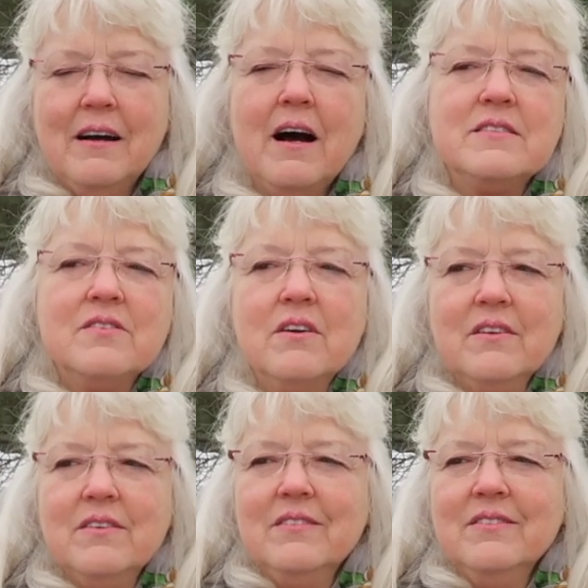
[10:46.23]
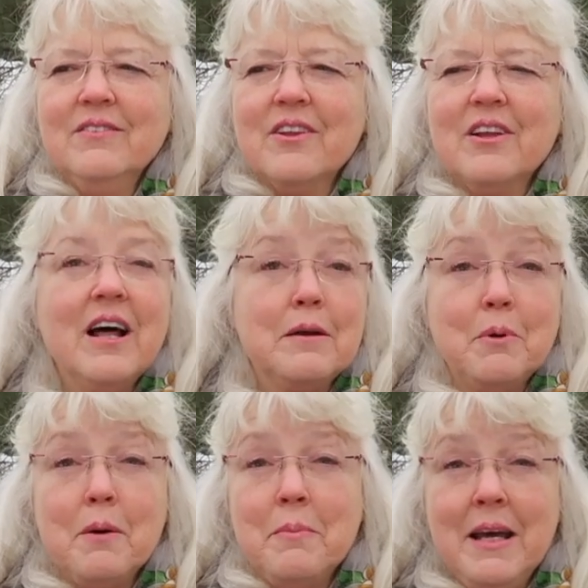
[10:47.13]
I started with a lot of
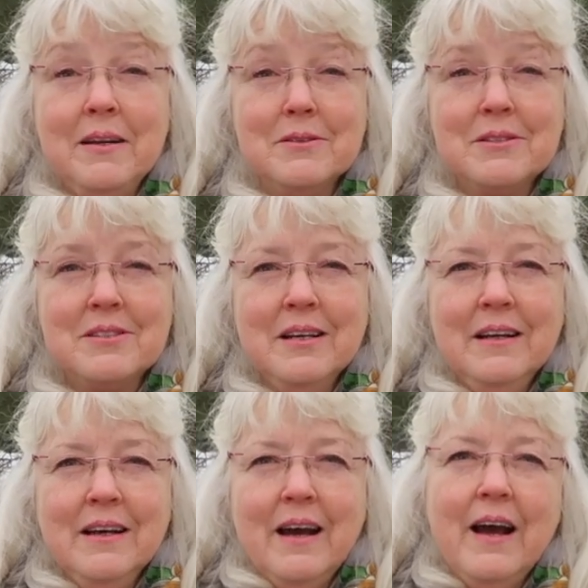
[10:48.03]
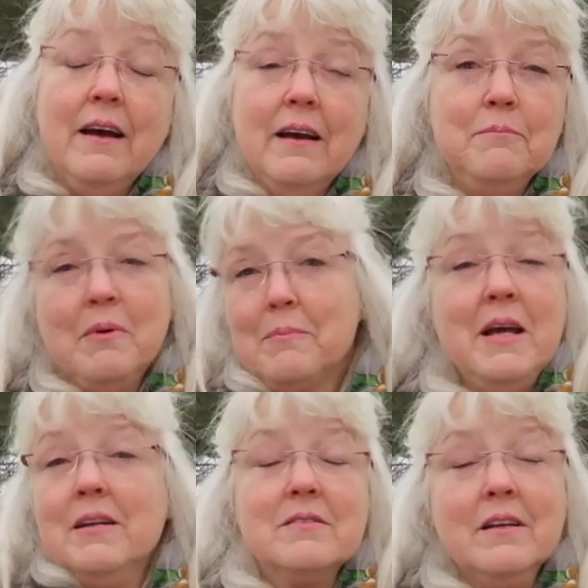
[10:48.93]
Barbados, and
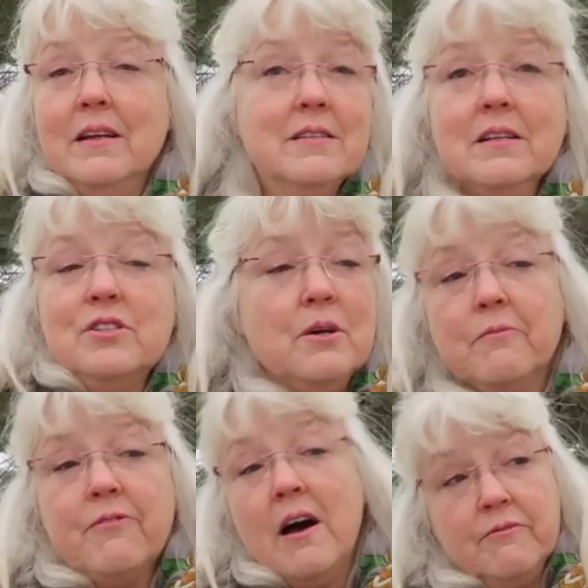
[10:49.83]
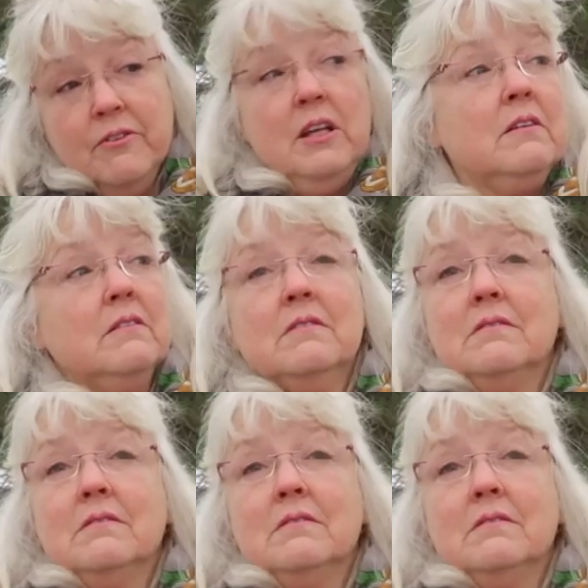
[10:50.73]
Barbados can easily jump five feet.